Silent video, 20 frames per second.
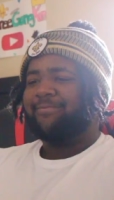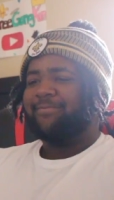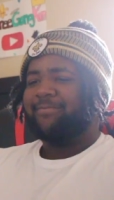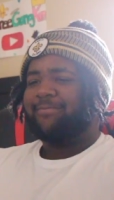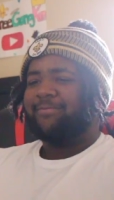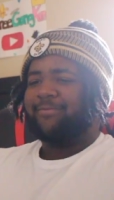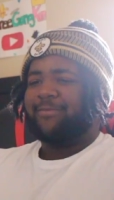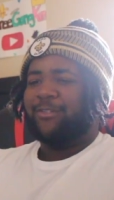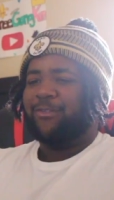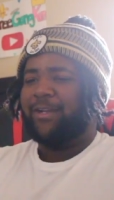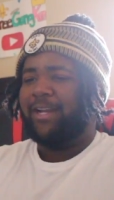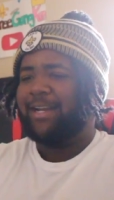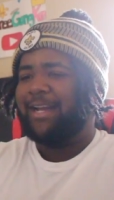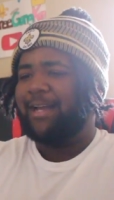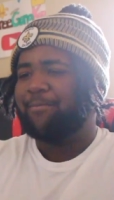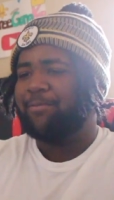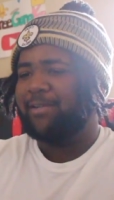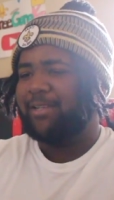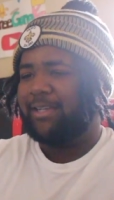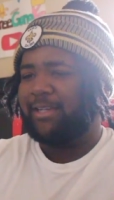I expect Who they
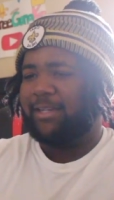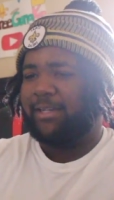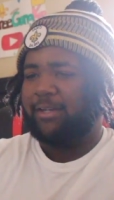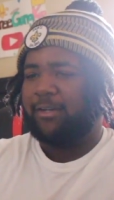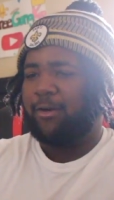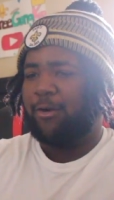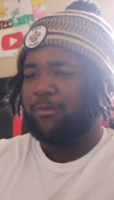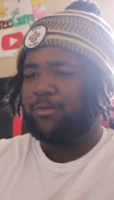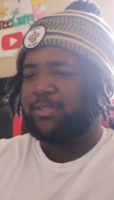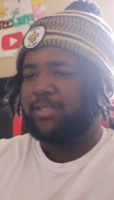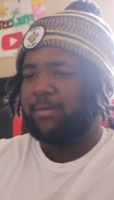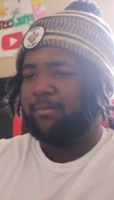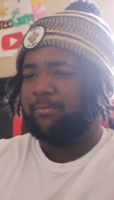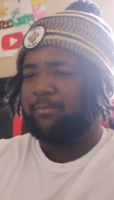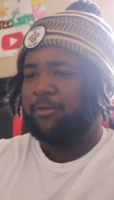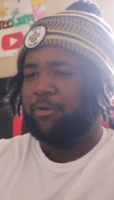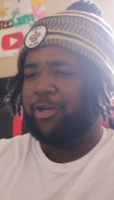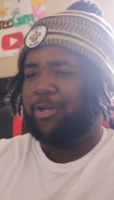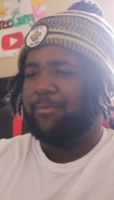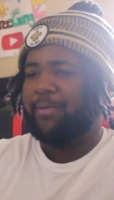got playing? Colts and
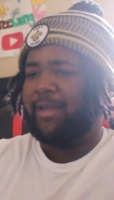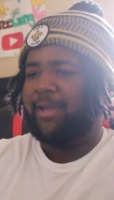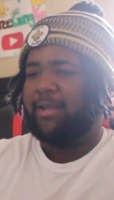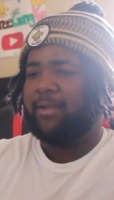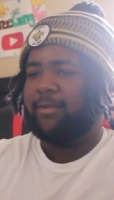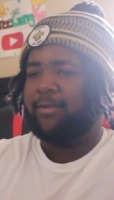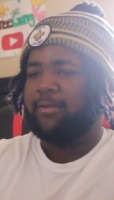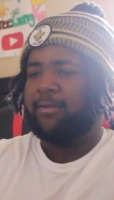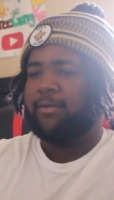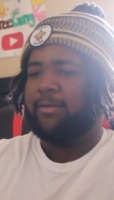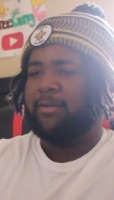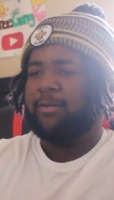Green Bay. Difference.